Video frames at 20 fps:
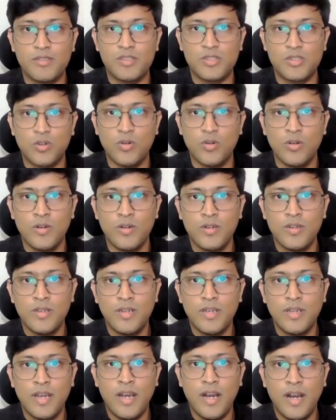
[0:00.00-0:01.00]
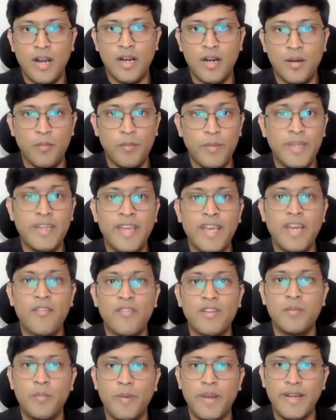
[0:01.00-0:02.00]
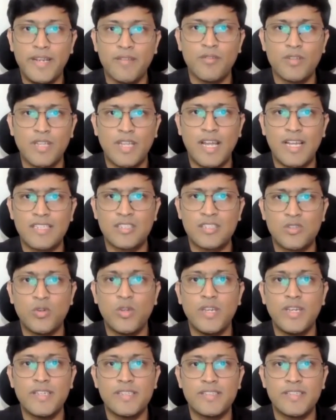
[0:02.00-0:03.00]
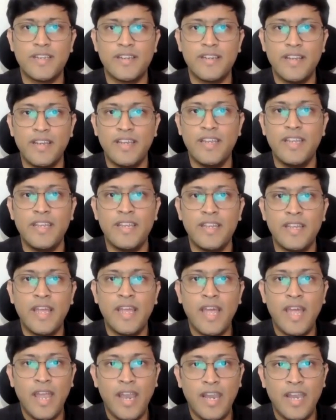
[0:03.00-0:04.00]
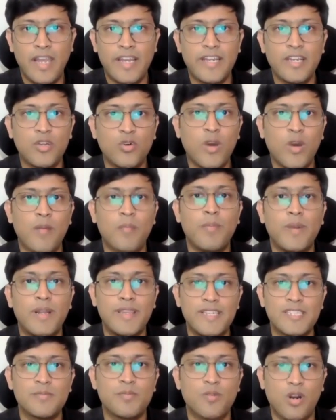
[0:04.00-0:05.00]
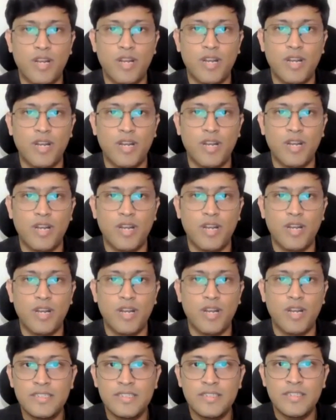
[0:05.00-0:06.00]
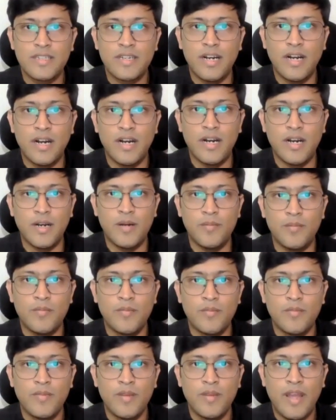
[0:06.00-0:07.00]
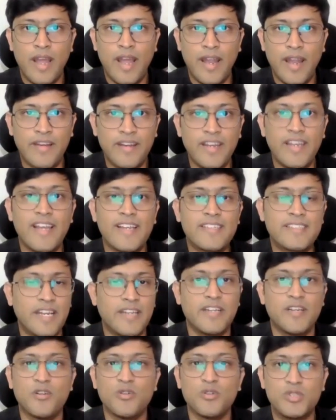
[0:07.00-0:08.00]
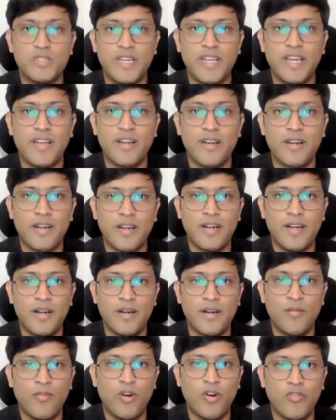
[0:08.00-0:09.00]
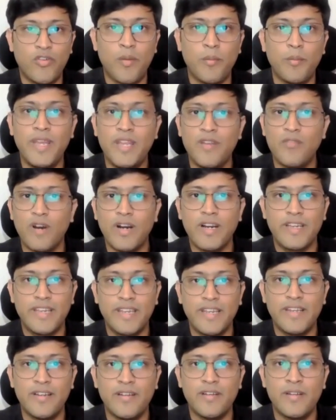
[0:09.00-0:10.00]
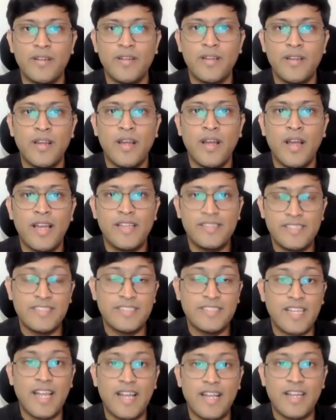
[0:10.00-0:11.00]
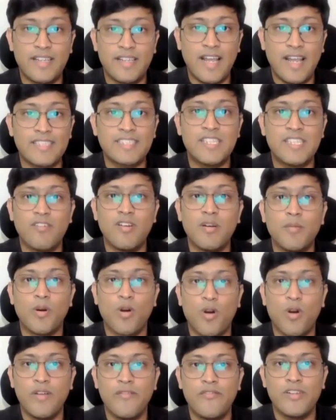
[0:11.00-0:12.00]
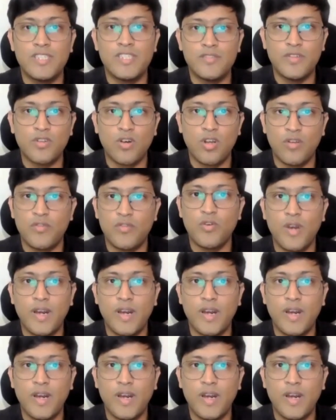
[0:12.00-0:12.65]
Store. Been here with Paytm for the last 2 years and really lucky to have built this product from scratch. And really excited to share what we have been working since the last developer conference with all of you